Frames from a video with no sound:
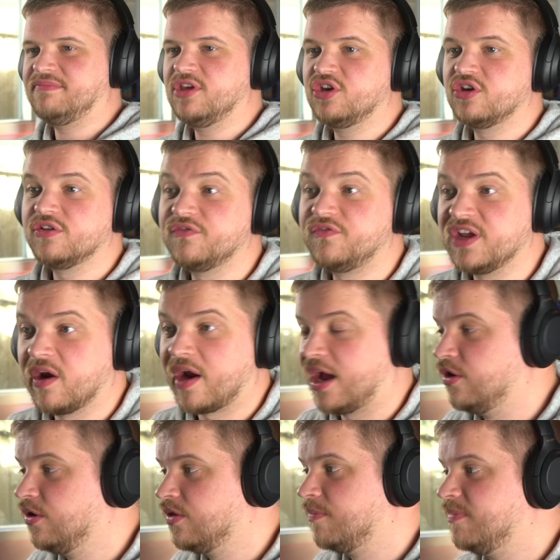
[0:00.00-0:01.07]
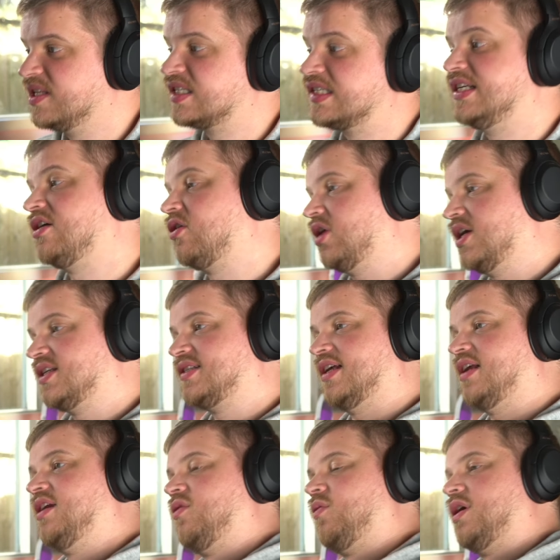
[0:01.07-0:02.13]
you couldn't figure out who the mysterious
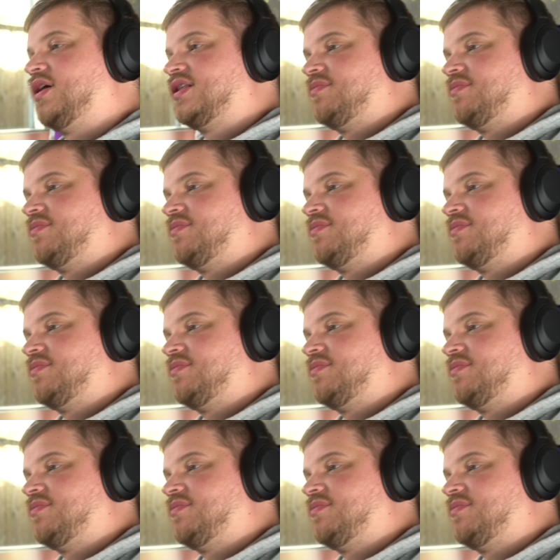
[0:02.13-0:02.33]
sender was,